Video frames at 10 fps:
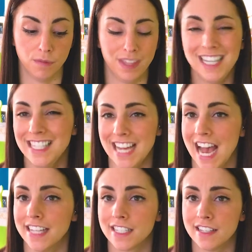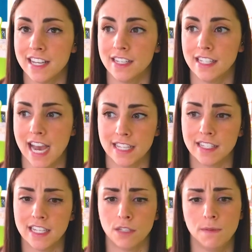these task
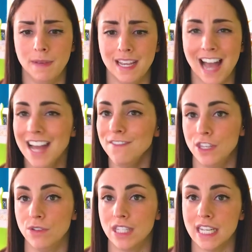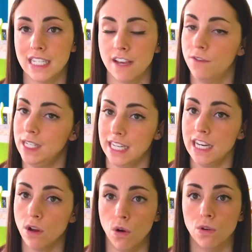lists would be kind of useless if we
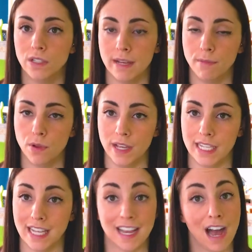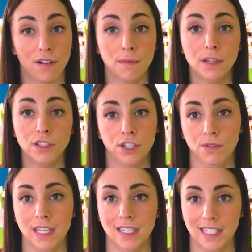didn't hold employees accountable
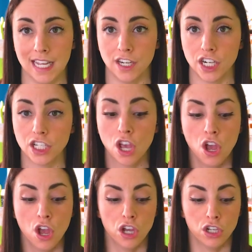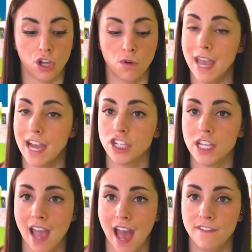to these standards. So we
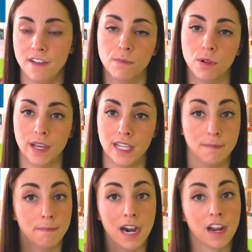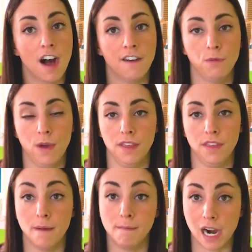actually have employees mark off with
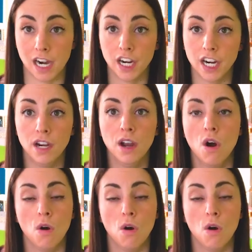a marker